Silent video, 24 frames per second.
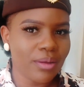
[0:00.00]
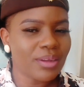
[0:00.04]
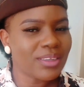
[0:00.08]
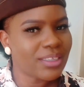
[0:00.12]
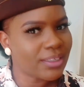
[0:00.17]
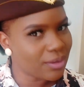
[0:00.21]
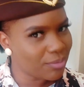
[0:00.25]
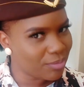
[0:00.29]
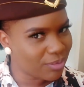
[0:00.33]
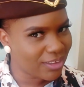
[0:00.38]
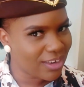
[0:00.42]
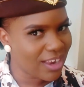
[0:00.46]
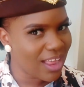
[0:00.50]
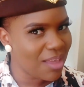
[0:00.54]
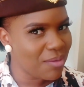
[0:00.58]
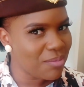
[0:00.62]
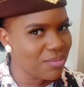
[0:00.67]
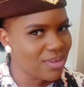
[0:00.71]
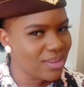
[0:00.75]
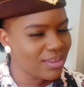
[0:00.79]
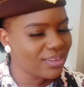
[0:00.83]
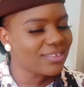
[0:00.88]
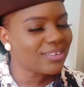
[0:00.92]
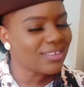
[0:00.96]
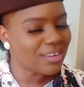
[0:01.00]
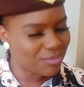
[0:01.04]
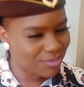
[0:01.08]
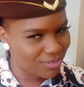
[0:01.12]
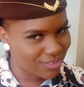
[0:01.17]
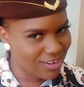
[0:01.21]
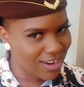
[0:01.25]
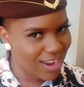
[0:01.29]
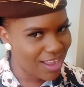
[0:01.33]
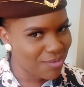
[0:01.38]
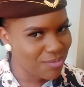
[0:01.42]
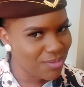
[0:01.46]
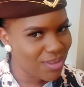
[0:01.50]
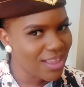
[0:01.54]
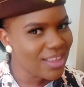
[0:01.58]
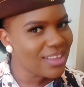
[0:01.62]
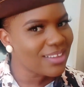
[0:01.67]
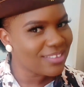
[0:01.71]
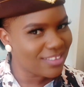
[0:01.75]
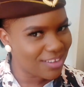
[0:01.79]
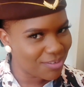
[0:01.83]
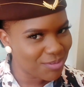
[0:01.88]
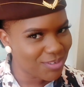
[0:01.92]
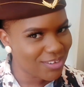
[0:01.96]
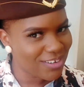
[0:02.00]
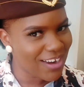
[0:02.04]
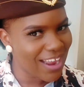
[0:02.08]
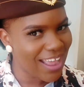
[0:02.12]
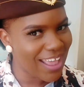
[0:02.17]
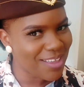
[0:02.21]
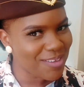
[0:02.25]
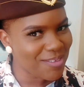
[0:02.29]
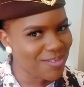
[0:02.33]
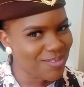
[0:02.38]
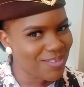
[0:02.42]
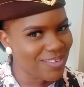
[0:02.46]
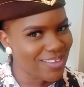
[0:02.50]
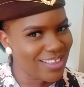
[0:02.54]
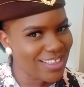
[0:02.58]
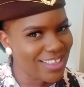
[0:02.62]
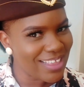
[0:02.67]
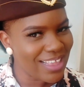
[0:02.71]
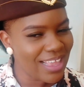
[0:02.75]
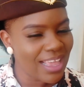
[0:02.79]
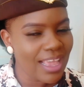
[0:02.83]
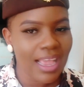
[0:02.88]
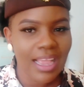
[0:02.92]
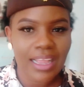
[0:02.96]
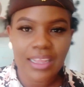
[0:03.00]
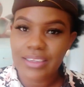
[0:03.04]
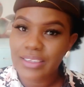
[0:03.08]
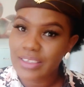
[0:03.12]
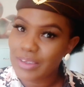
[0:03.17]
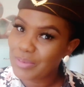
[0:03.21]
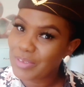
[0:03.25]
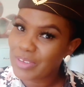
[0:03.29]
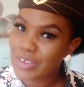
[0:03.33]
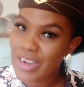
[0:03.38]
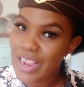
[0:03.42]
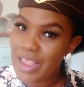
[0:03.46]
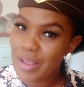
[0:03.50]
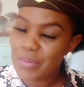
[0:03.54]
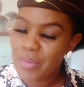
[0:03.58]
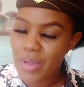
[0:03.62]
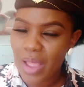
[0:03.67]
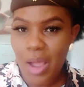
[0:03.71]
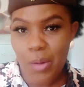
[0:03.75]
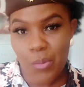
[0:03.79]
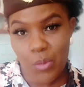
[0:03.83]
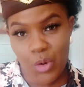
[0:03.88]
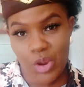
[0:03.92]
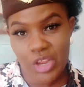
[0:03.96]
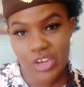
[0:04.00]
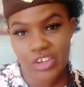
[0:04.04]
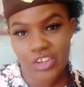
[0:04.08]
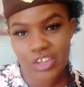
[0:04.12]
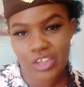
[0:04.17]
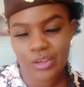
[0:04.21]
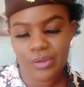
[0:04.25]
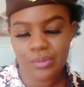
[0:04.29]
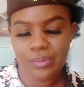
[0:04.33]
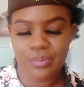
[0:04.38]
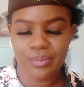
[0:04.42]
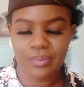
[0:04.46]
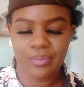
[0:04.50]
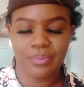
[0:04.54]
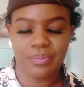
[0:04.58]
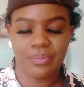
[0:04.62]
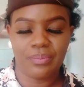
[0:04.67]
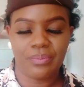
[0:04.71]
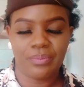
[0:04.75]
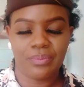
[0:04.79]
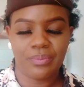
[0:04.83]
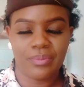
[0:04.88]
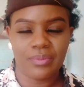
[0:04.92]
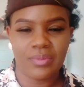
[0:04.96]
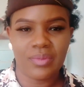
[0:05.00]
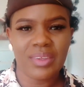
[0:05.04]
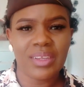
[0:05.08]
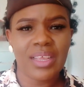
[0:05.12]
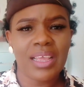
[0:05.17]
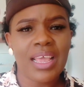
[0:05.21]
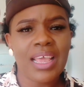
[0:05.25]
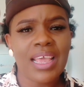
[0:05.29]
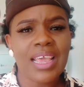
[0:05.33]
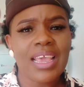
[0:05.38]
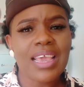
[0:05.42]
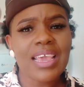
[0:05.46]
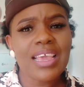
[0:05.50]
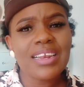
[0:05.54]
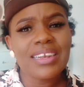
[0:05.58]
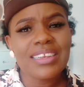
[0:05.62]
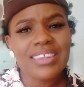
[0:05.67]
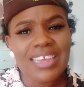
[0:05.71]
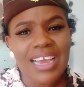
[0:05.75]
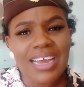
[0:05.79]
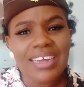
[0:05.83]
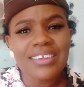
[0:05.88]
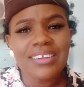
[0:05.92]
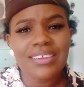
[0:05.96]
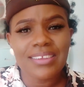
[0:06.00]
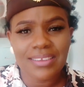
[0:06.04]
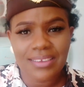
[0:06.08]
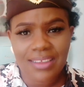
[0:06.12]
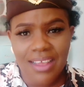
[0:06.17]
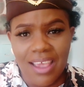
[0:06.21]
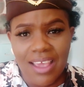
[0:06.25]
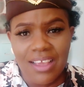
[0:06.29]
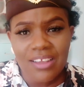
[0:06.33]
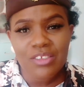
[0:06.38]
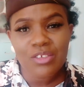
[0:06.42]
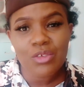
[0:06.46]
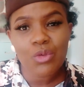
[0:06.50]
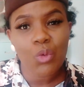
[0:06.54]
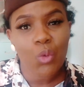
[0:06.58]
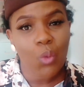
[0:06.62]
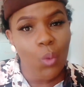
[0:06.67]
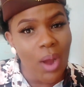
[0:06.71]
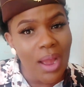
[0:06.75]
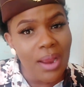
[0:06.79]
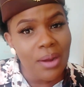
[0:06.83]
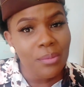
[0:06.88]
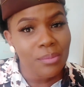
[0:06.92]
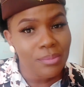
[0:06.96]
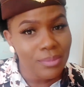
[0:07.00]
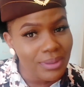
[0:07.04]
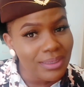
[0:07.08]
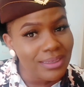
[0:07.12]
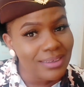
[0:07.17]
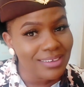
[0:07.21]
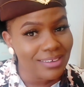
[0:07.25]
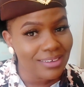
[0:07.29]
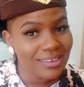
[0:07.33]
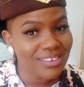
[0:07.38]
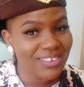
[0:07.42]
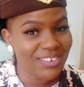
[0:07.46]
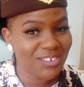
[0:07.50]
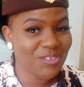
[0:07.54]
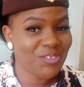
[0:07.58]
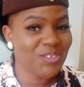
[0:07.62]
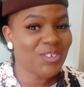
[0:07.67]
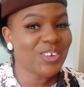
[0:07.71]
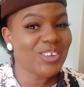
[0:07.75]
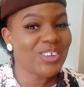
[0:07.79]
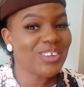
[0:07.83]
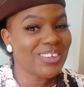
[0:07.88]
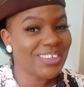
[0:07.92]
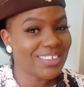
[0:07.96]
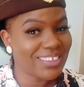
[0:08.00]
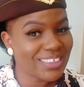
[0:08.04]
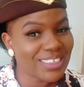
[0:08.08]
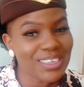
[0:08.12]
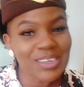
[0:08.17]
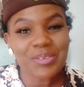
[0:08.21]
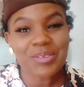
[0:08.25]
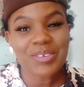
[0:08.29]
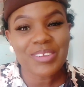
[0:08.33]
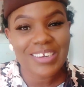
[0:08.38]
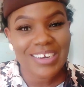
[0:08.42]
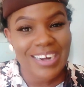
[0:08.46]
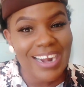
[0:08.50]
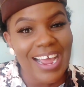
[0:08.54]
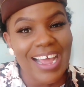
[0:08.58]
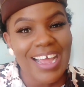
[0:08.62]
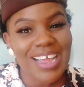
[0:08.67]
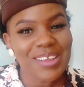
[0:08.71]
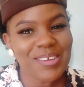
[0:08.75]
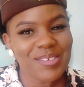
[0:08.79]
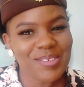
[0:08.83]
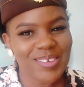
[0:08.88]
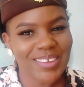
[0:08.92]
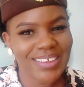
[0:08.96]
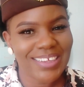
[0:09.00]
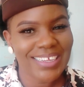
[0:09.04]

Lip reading: Subscribe, subscribe, subscribe, subscribe. I'm waiting. It just takes 1 minute for you to subscribe.